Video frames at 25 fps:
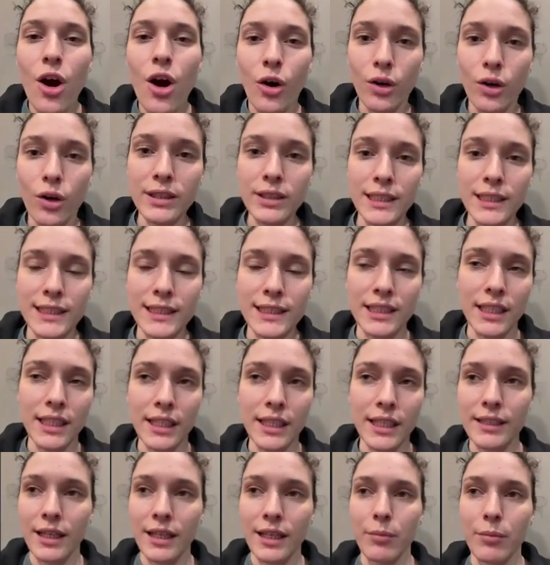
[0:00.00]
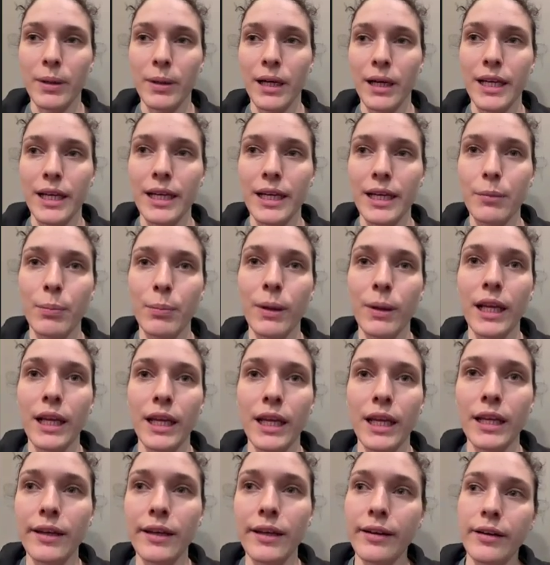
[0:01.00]
all these things that by
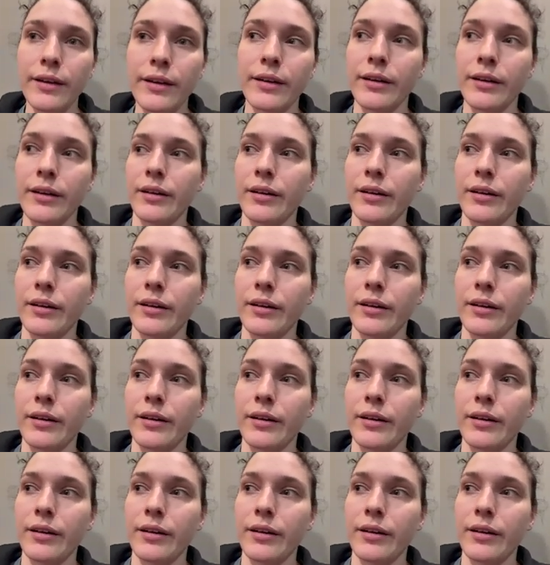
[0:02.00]
playing